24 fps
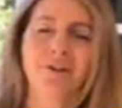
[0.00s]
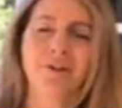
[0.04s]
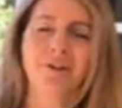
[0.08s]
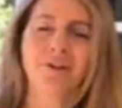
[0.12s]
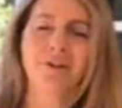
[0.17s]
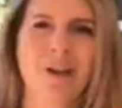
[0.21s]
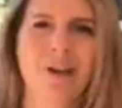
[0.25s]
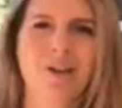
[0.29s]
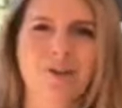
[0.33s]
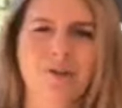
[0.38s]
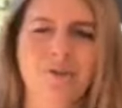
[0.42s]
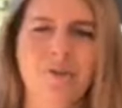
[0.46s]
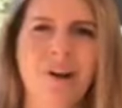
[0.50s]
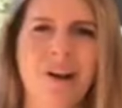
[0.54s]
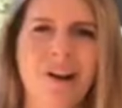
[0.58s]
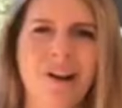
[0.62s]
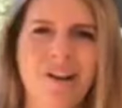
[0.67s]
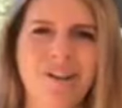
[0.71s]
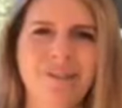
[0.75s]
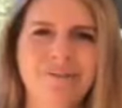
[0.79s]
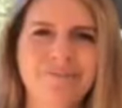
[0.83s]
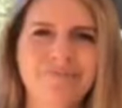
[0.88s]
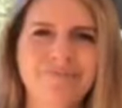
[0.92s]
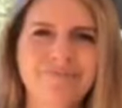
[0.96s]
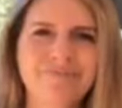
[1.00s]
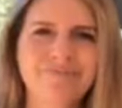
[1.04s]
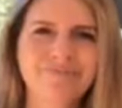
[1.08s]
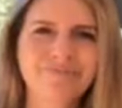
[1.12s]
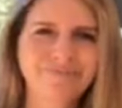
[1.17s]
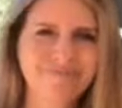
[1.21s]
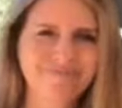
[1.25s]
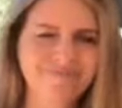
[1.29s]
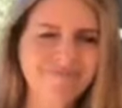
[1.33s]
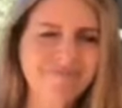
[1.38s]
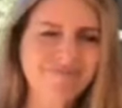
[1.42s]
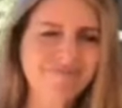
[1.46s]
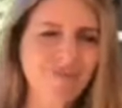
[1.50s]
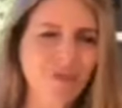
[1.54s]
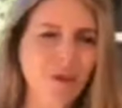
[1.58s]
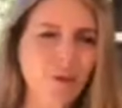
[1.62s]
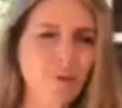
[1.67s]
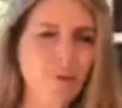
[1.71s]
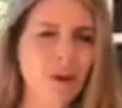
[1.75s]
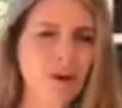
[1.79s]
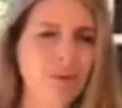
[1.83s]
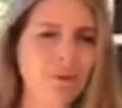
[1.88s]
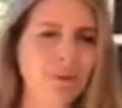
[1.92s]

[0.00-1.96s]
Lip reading: as well. Well,